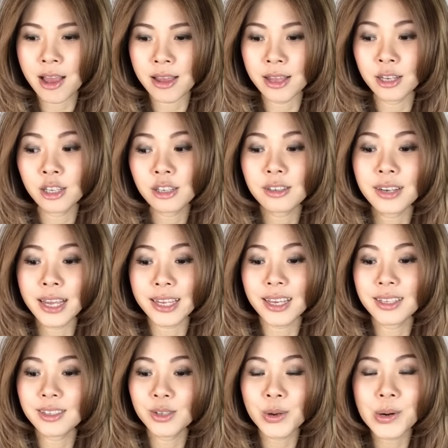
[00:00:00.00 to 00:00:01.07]
it look like
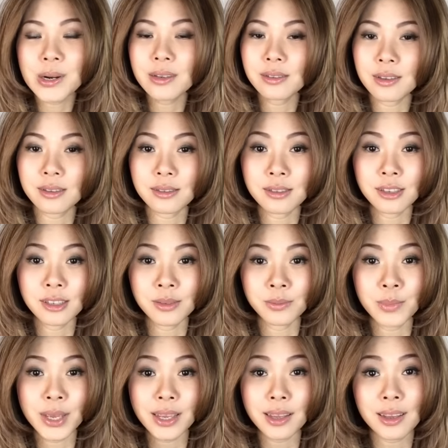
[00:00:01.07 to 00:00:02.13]
it's yours is to
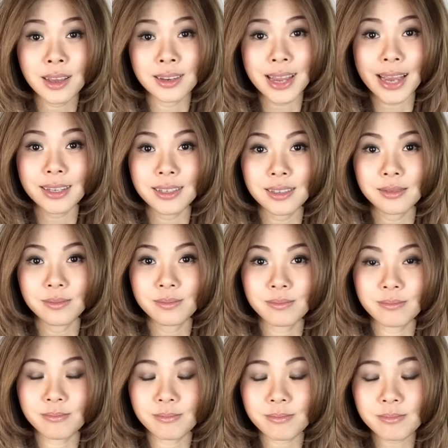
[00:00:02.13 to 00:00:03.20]
make it connected.
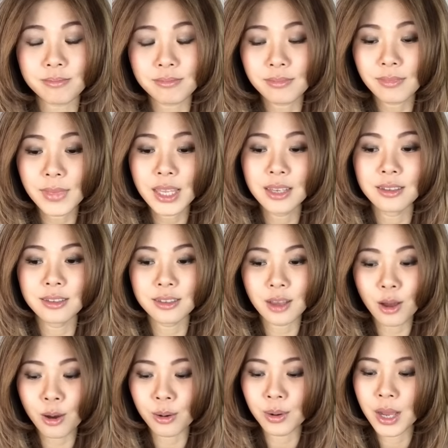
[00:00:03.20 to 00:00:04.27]

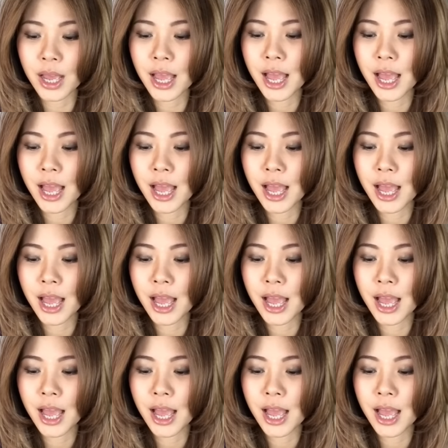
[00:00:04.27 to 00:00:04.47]
So